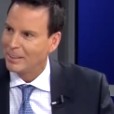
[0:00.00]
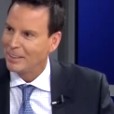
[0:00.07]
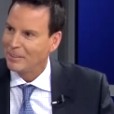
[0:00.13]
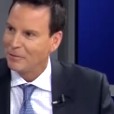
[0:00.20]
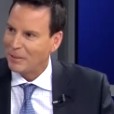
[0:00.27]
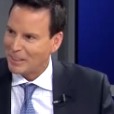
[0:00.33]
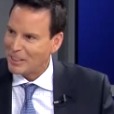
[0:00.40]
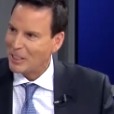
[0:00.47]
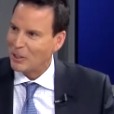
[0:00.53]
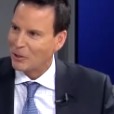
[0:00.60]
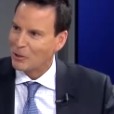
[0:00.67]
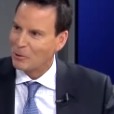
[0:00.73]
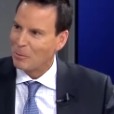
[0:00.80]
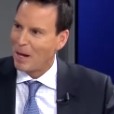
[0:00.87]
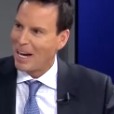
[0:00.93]
fixing your
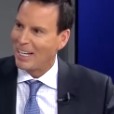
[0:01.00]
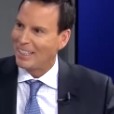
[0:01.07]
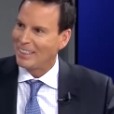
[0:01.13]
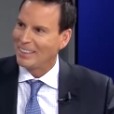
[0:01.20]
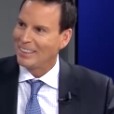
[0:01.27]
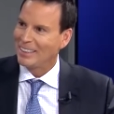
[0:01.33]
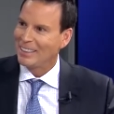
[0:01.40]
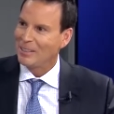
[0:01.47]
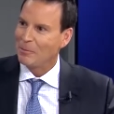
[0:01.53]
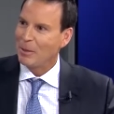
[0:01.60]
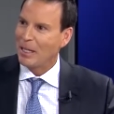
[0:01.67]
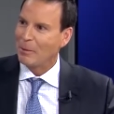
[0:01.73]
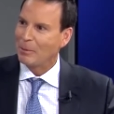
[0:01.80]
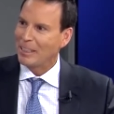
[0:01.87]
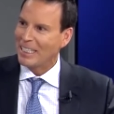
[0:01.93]
smile, well, being it,
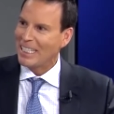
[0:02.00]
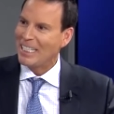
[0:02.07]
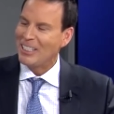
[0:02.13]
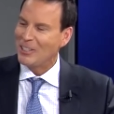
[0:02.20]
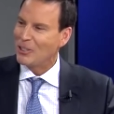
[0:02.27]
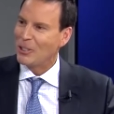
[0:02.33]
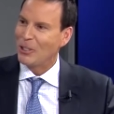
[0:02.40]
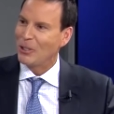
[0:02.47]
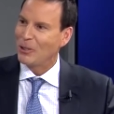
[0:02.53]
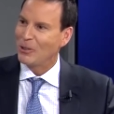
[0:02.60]
able to eat and chew.